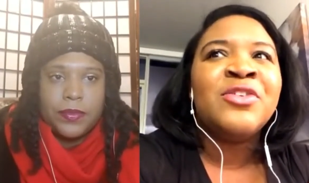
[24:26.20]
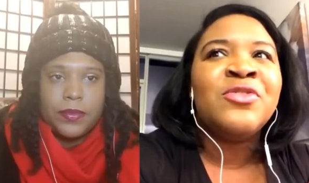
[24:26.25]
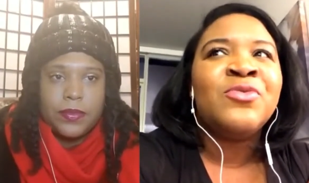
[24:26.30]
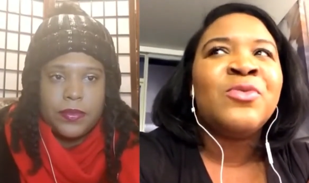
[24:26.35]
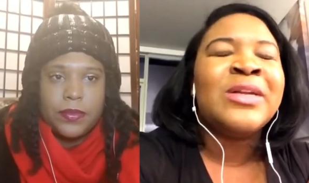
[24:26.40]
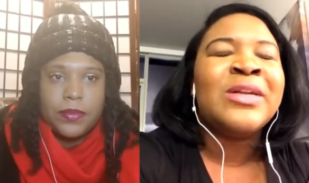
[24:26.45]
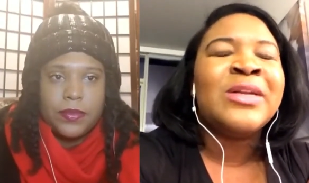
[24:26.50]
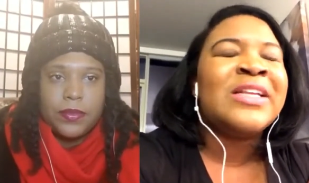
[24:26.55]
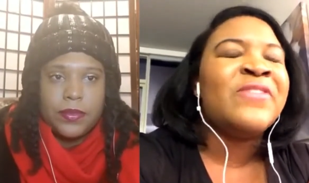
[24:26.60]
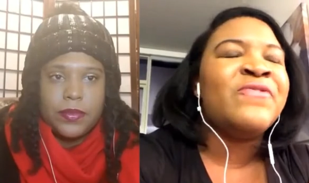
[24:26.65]
Speaker 1: you
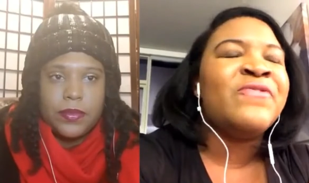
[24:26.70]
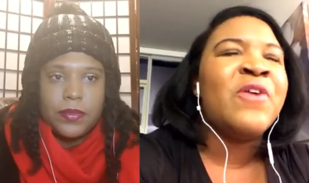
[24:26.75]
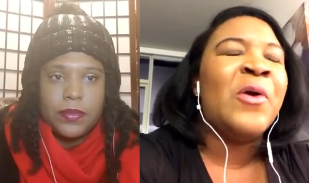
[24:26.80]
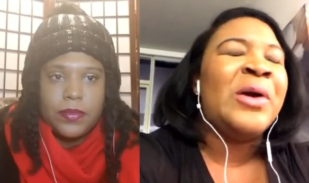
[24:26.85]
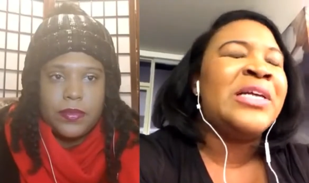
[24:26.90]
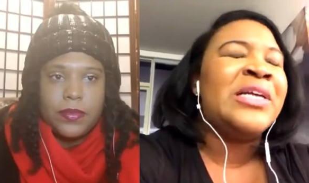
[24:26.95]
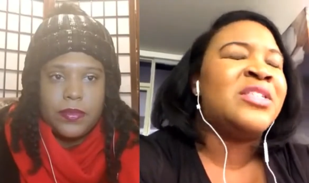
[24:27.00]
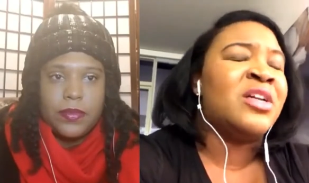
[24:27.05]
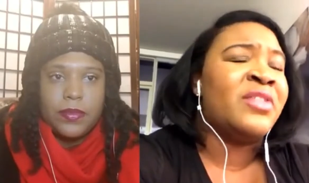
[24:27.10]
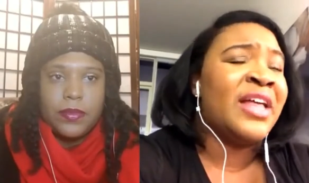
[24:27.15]
really
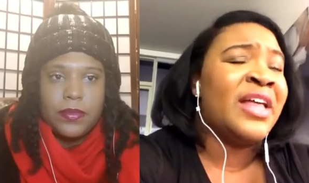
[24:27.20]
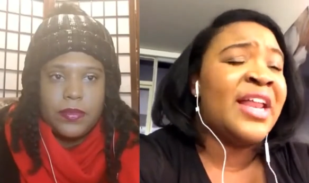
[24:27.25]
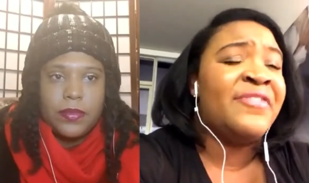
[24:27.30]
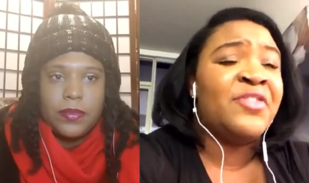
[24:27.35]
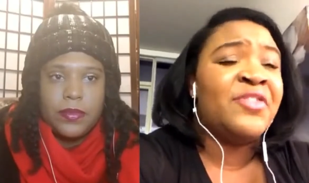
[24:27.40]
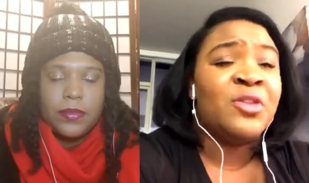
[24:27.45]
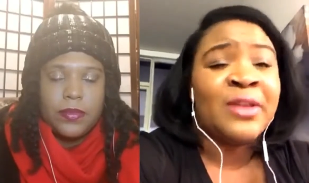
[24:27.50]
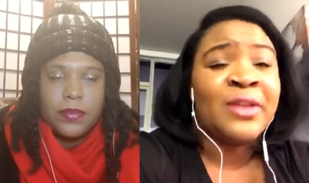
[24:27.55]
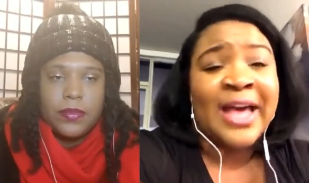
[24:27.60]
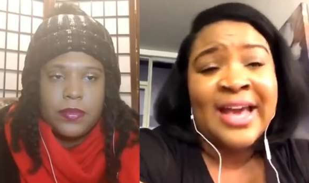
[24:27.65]
focus on that if
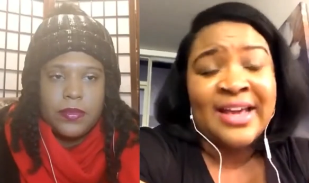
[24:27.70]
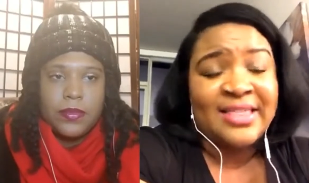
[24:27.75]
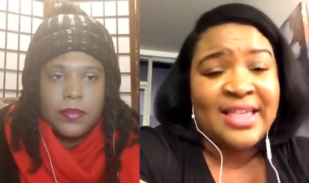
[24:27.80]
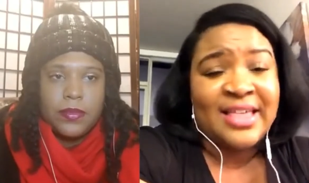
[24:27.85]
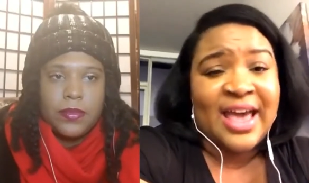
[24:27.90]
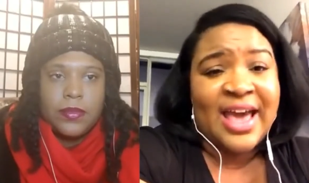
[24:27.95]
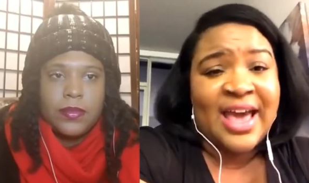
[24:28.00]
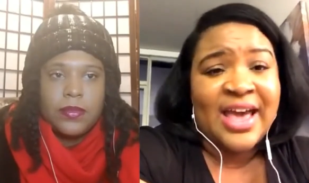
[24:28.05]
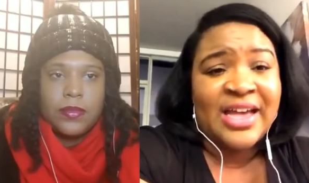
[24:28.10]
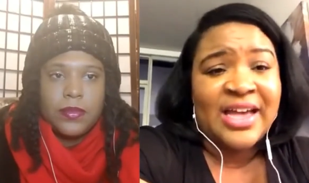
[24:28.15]
you like
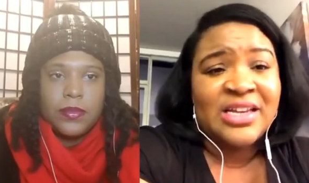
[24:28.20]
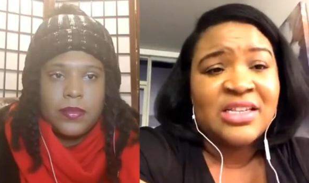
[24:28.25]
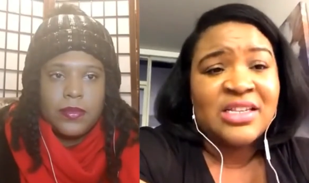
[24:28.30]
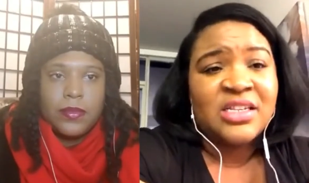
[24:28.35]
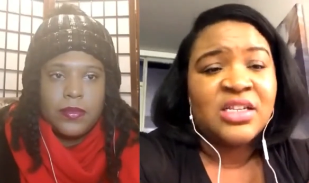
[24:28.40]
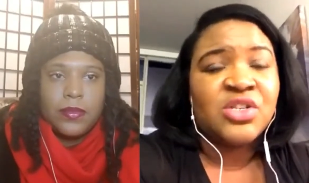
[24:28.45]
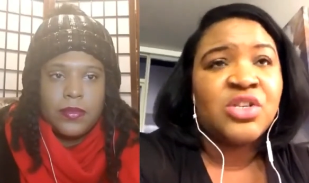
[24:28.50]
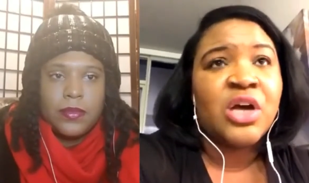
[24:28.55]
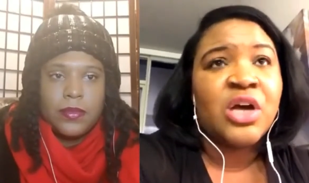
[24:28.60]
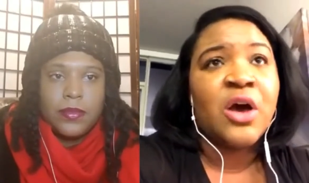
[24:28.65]
that?
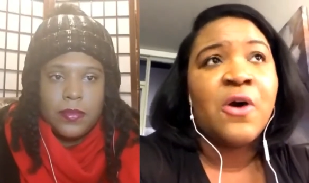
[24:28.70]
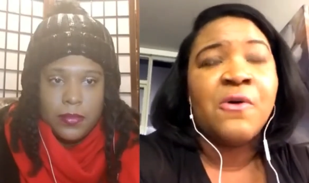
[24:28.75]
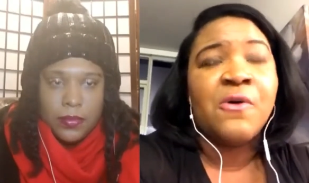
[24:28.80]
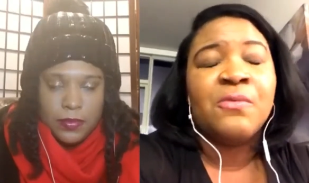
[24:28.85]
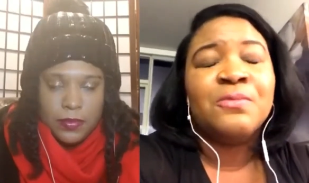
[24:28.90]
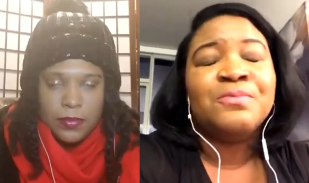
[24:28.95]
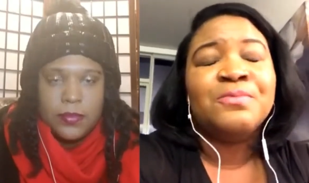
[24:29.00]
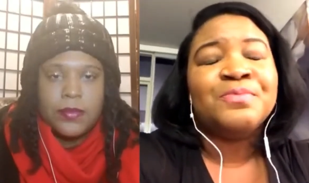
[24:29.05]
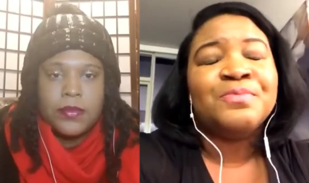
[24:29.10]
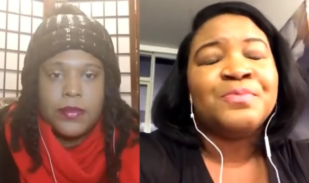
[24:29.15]
So
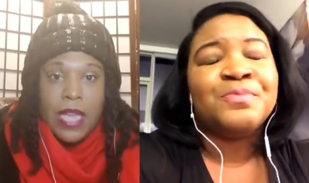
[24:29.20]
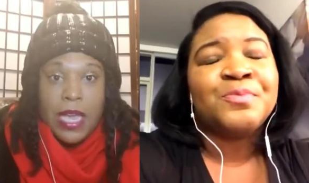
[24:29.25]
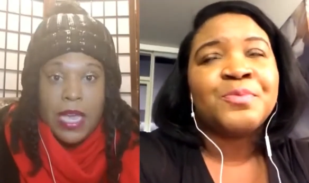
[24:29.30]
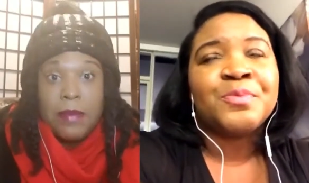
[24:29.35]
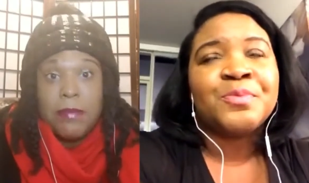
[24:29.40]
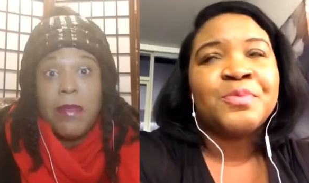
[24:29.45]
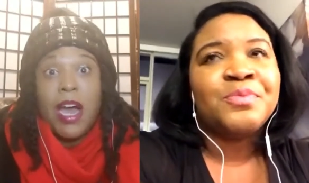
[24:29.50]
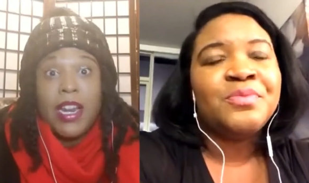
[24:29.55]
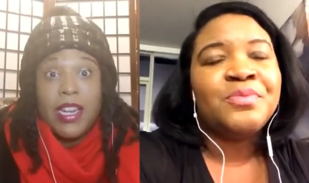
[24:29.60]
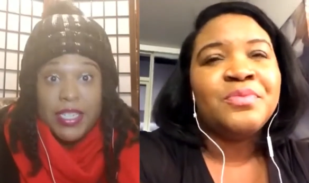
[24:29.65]
mm-hmm.
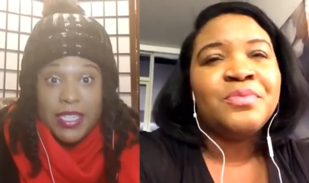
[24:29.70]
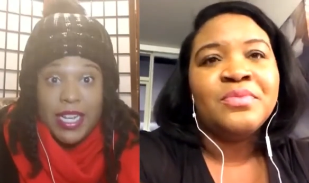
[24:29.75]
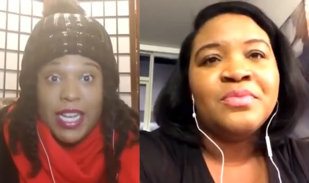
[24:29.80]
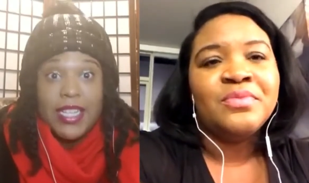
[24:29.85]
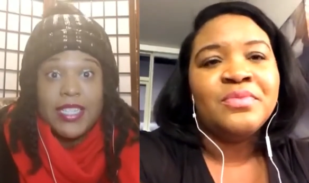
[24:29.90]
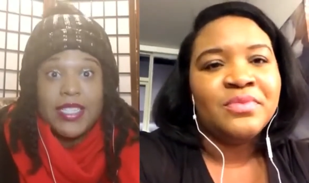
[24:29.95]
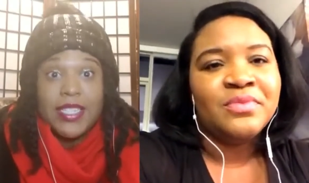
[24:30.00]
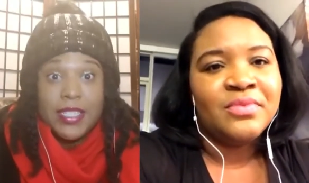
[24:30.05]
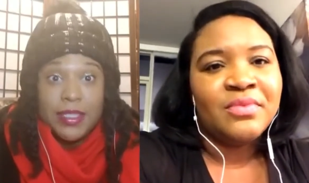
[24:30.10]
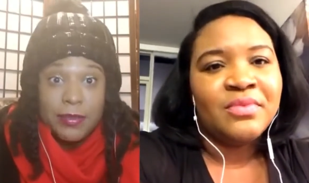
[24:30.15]
Speaker 2: and
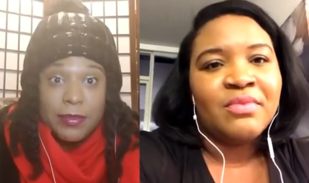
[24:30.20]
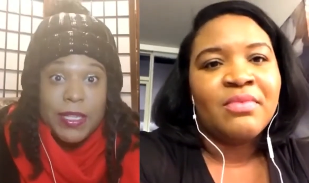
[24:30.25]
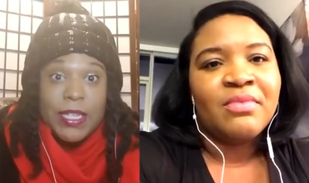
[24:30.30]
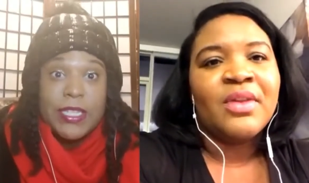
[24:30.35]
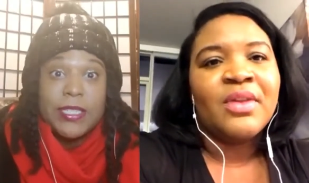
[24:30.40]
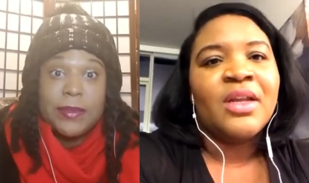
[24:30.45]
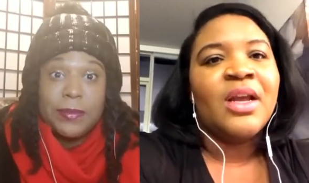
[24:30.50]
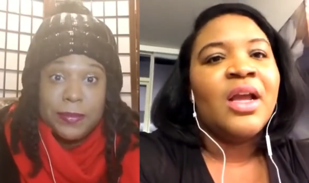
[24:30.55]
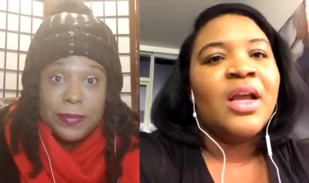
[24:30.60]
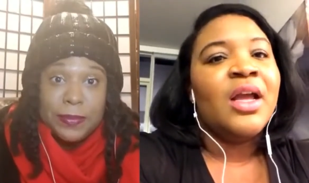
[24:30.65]
monetize it.
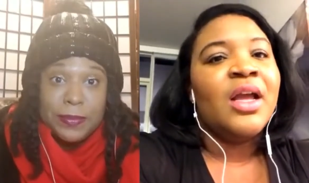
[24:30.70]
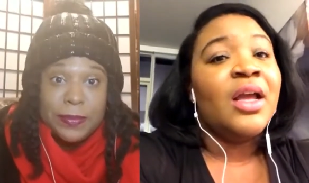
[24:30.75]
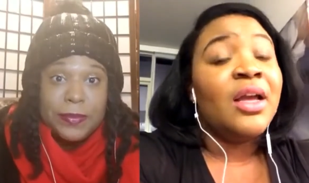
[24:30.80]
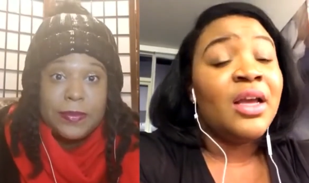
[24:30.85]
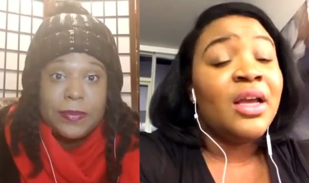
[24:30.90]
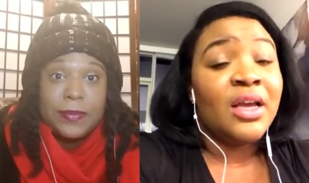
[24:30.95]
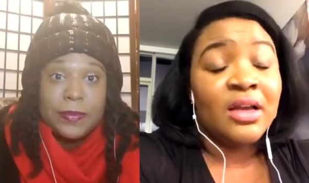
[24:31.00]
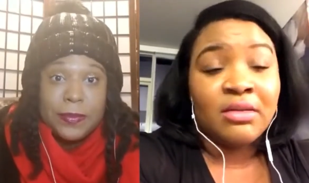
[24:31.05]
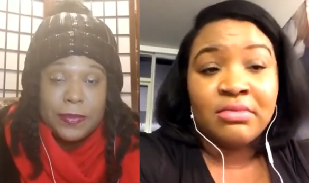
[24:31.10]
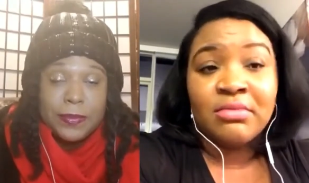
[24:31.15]
Yeah.
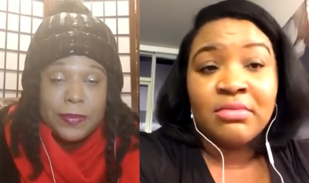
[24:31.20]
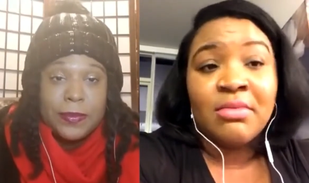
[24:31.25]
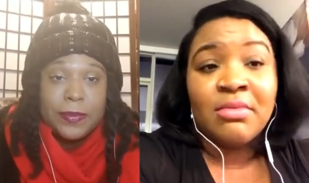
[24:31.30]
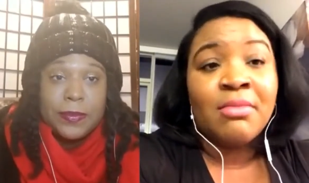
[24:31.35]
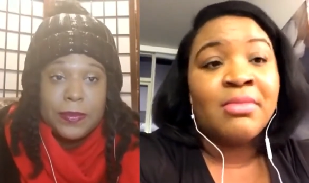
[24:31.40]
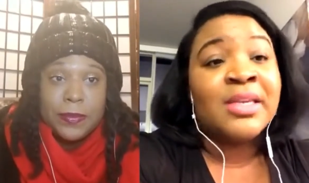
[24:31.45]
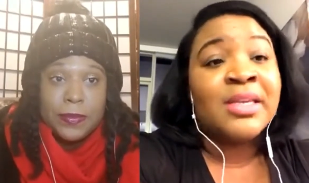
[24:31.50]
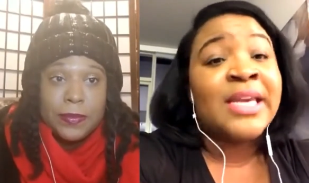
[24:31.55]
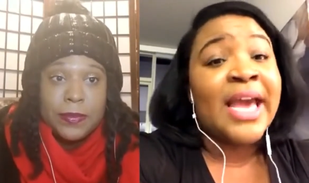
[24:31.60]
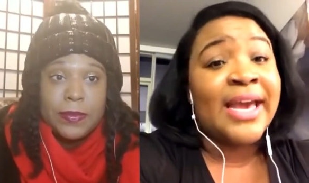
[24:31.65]

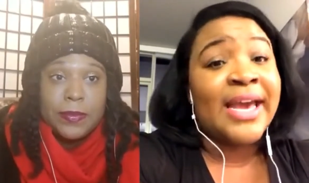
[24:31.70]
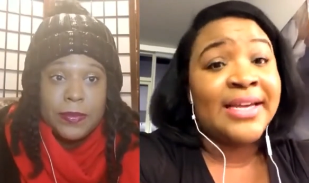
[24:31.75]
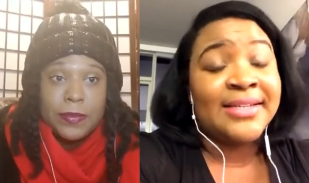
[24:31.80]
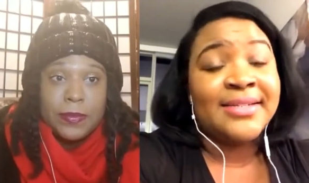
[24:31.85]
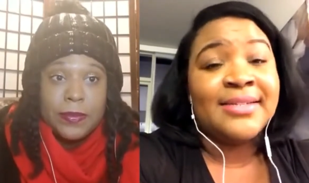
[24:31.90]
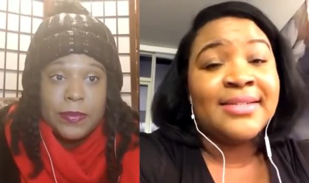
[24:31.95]
Speaker 1: Yes.